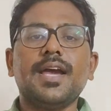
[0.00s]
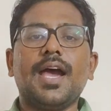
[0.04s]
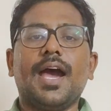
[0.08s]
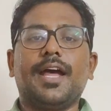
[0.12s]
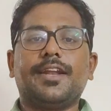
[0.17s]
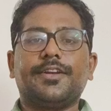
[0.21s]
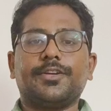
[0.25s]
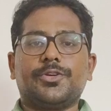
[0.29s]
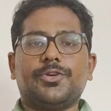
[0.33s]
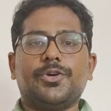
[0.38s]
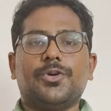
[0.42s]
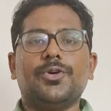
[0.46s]

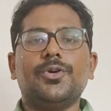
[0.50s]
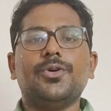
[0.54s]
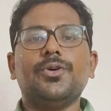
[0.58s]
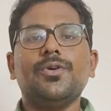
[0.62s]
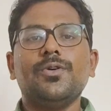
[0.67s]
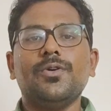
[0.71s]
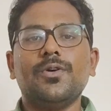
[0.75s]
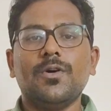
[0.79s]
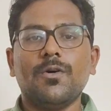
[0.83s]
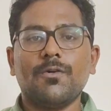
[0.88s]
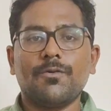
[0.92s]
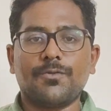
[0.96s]
and
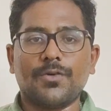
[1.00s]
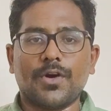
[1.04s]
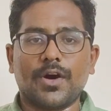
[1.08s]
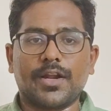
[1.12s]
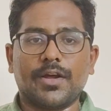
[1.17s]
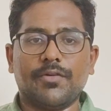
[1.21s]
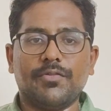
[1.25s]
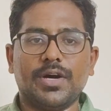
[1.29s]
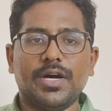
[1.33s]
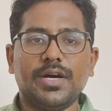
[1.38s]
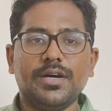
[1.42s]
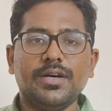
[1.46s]
go for
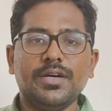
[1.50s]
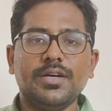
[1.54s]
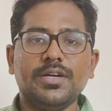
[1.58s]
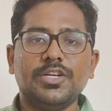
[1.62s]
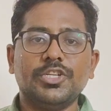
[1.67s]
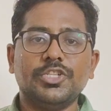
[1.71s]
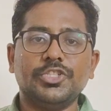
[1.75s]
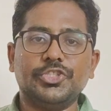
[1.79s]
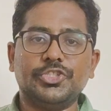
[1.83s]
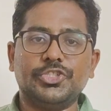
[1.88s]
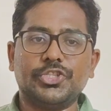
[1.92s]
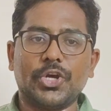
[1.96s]

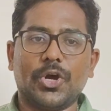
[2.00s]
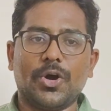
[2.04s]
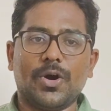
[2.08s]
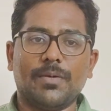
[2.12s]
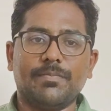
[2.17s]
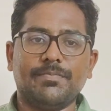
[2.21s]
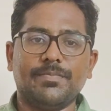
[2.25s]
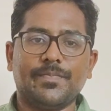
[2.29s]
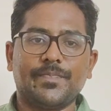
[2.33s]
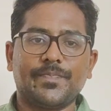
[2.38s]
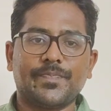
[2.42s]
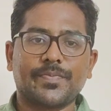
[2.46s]
our
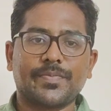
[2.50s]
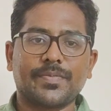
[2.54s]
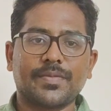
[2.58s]
job.